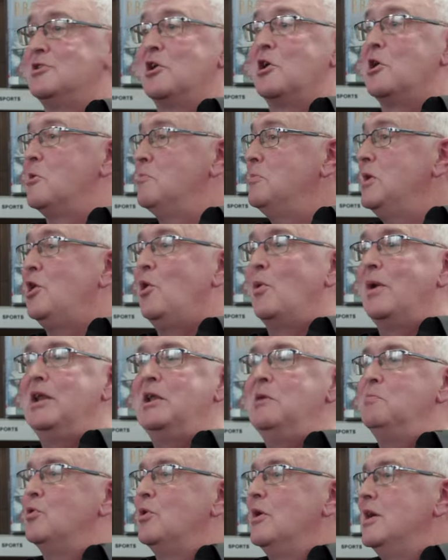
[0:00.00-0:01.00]
term, you know, a
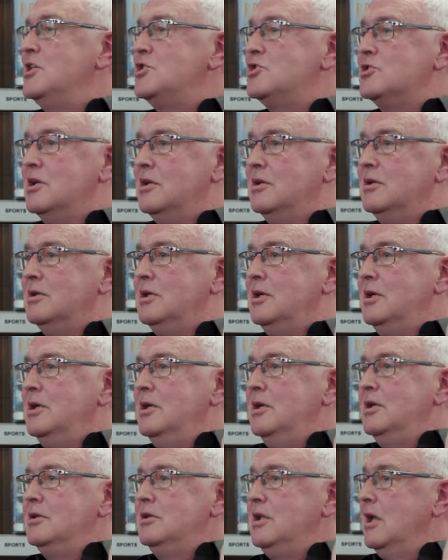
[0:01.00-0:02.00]
liberation
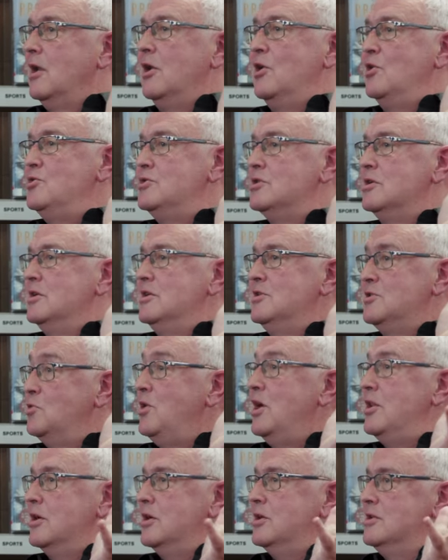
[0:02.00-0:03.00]
theologian. He's a
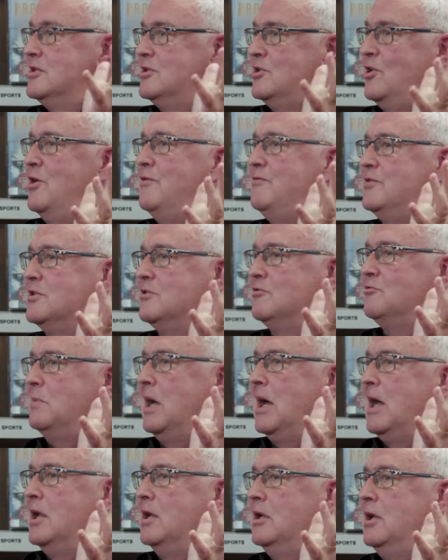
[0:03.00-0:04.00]
rather conservative
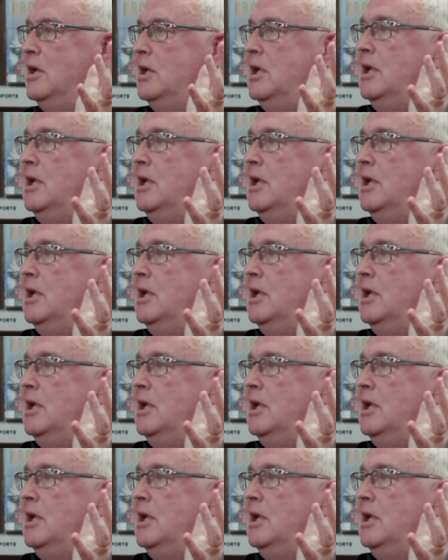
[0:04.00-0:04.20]
man.